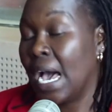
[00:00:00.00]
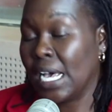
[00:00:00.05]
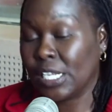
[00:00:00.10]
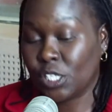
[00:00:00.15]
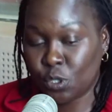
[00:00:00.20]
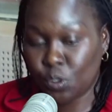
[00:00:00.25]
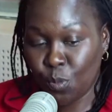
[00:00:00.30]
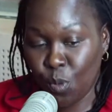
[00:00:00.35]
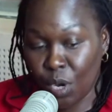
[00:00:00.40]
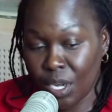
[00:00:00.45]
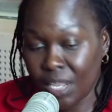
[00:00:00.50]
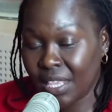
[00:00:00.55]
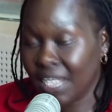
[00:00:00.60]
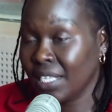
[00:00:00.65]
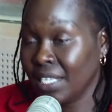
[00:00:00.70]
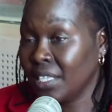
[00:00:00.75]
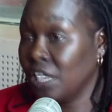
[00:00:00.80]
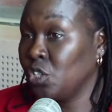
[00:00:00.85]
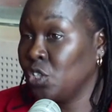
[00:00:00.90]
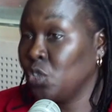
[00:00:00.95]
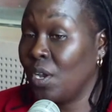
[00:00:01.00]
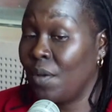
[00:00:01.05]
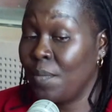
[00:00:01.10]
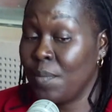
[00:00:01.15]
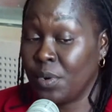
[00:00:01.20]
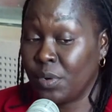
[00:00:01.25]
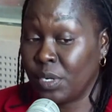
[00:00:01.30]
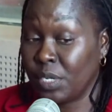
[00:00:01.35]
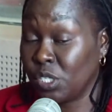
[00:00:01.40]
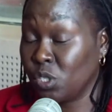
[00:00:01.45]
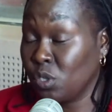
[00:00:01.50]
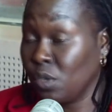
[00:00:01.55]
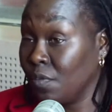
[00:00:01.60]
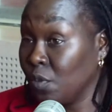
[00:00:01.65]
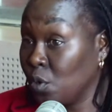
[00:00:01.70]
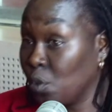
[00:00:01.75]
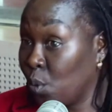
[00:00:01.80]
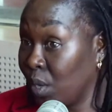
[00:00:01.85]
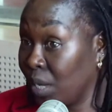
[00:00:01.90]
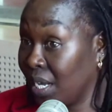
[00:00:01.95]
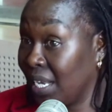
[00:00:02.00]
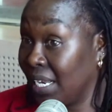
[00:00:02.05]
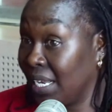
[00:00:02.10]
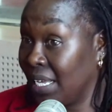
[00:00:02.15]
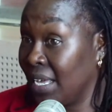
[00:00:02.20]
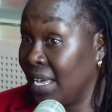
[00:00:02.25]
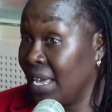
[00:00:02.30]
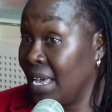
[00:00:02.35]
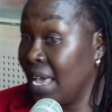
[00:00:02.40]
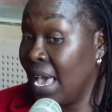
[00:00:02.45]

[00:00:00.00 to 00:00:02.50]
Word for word: A small thing that should have been resolved quickly,